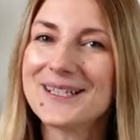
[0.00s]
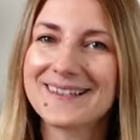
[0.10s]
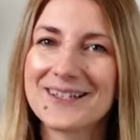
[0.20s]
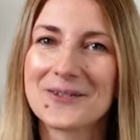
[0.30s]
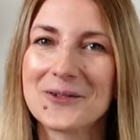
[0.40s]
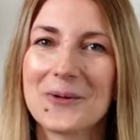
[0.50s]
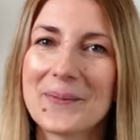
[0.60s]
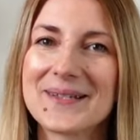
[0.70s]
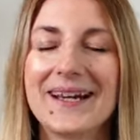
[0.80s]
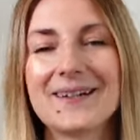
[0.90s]
like this on the
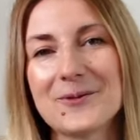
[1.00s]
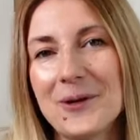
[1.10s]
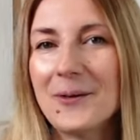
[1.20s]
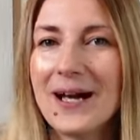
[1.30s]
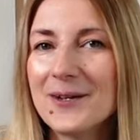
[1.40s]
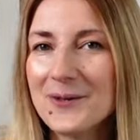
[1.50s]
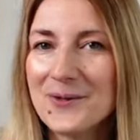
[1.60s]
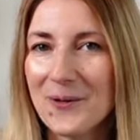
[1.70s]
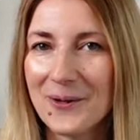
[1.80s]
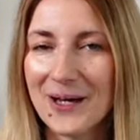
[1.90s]
website as well. I don't
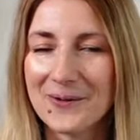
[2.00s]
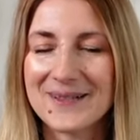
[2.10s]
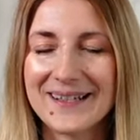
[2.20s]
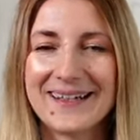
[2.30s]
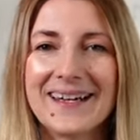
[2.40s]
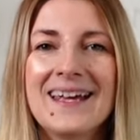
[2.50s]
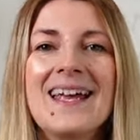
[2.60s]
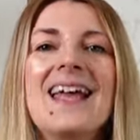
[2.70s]
know what I was thinking.